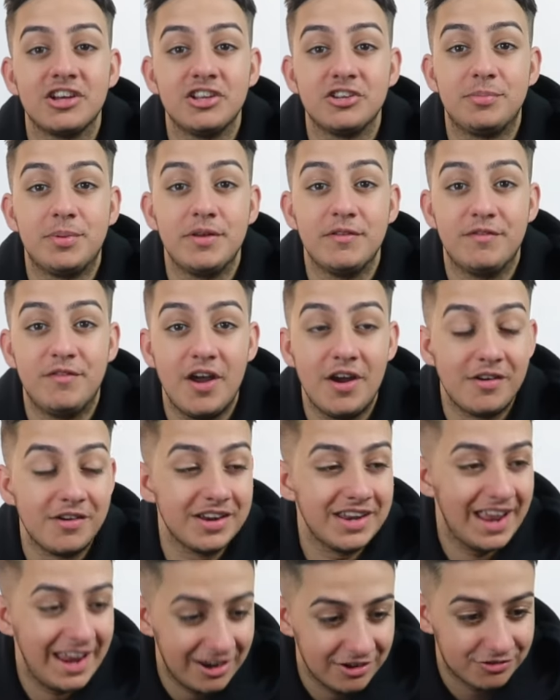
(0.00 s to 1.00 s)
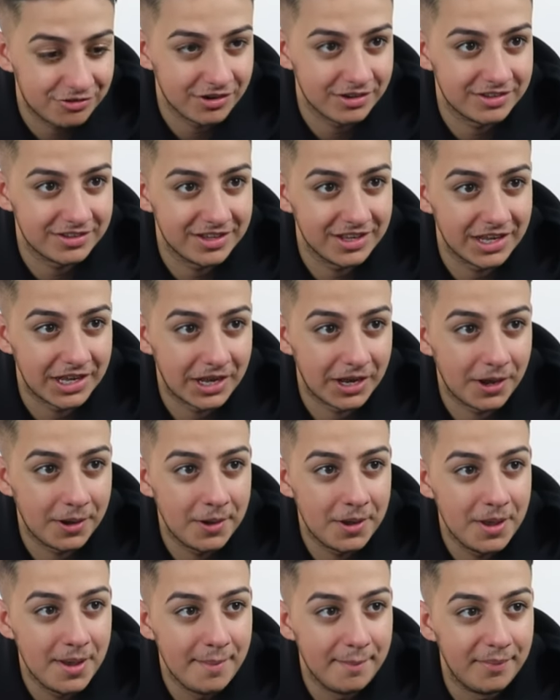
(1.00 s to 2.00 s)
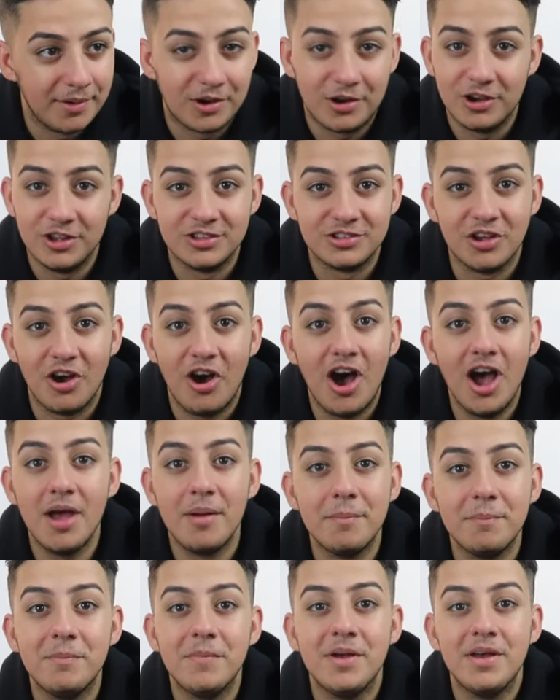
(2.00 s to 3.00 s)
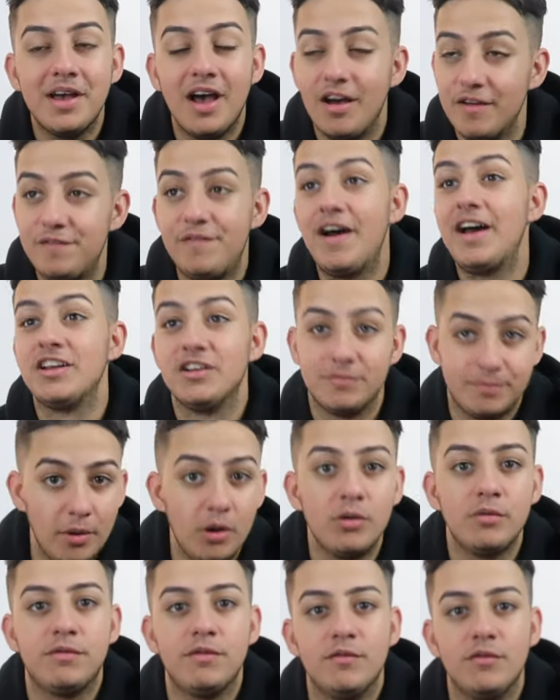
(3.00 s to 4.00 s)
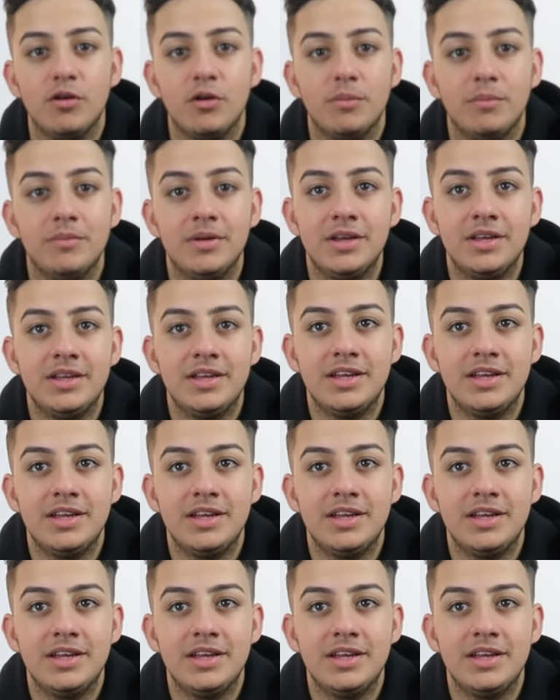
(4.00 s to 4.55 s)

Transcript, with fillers: going to be very interesting, because I'm a fan of both of them.